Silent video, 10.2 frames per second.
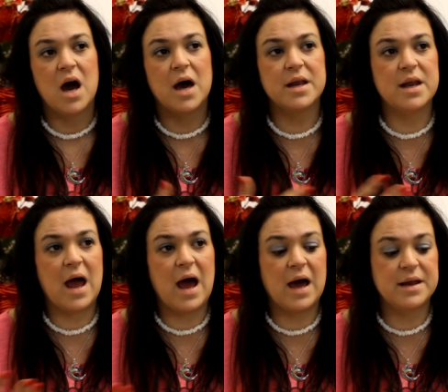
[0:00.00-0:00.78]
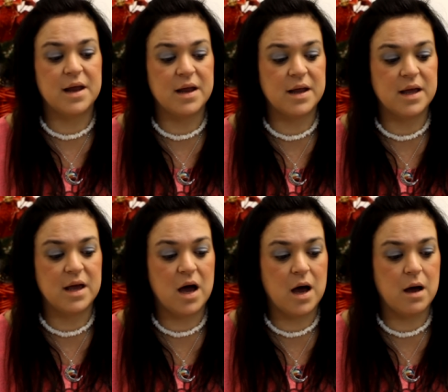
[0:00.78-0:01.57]
I didn't add
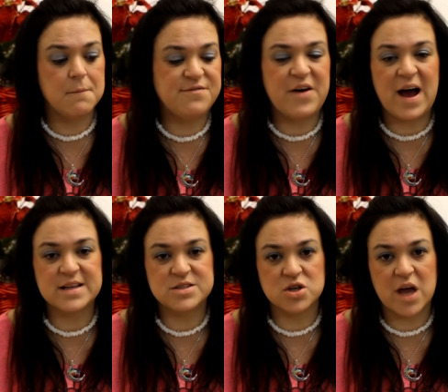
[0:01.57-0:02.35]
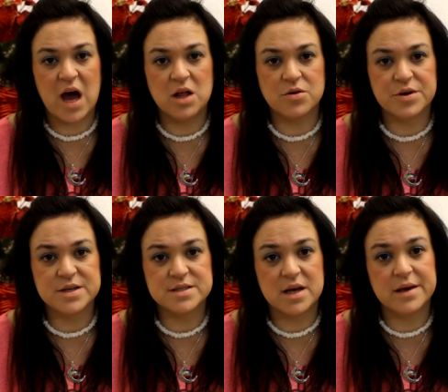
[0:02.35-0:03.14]
any um, fats or
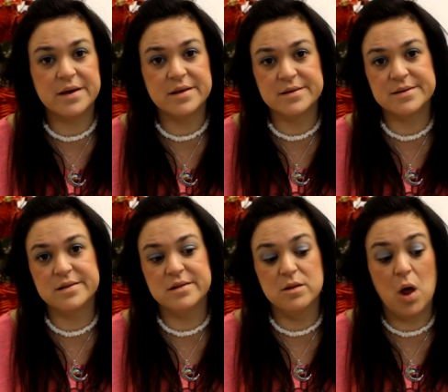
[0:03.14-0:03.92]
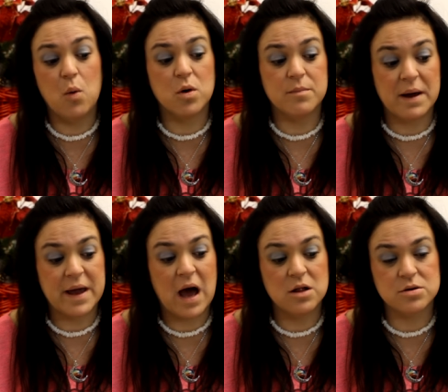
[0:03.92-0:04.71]
calories. I lowered my
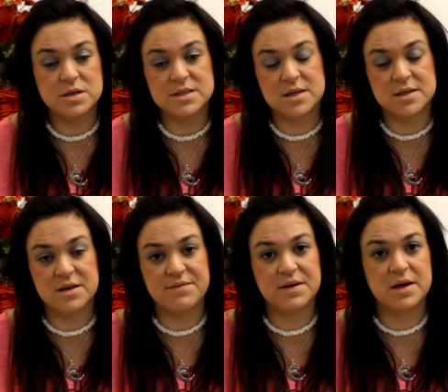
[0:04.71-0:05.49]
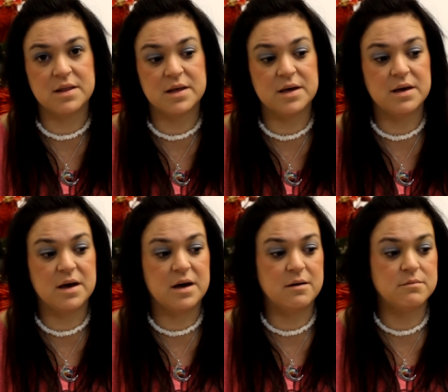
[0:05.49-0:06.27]
calories significantly
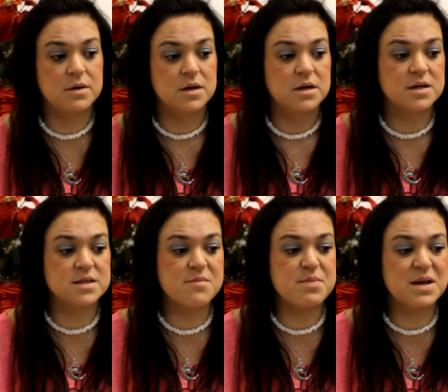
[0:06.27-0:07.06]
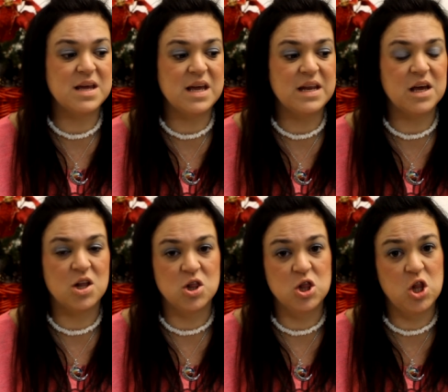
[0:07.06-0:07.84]
because um, I've been eating a
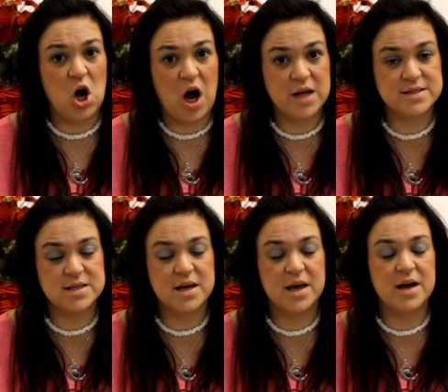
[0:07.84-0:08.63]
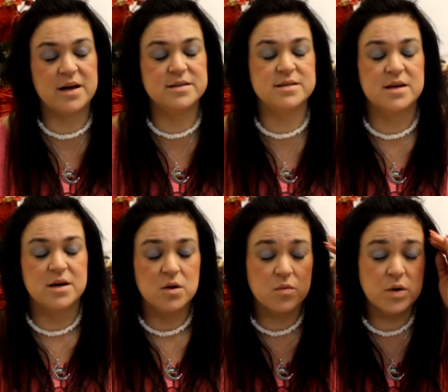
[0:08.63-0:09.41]
lot and
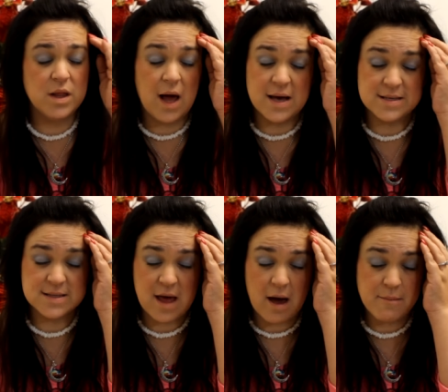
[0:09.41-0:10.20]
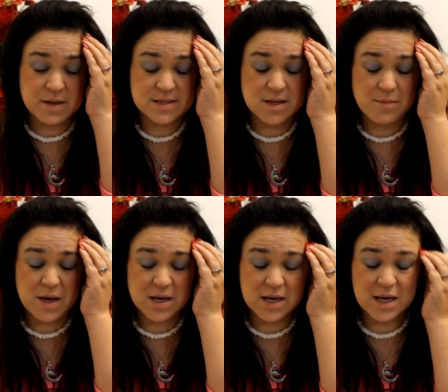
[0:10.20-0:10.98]
realized that my
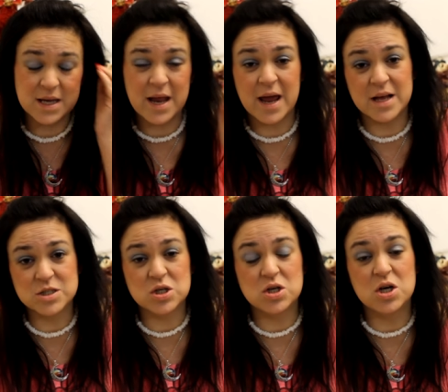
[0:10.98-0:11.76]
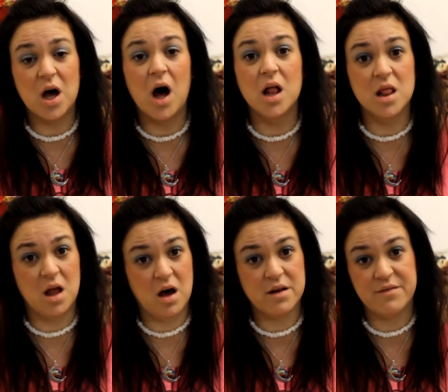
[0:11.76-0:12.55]
stomach can handle a
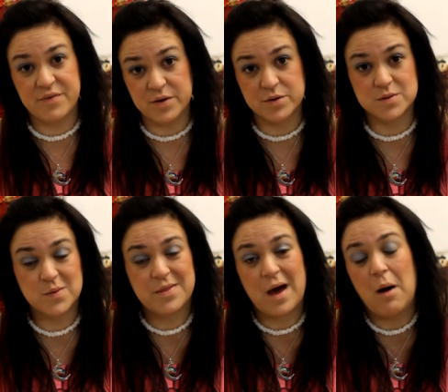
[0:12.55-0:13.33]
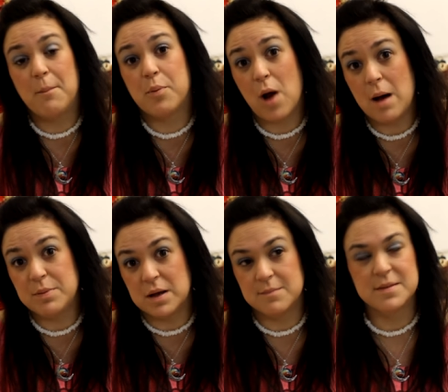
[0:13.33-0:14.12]
lot of foods without
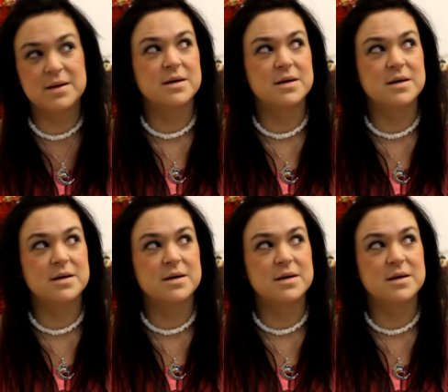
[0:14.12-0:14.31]
problem.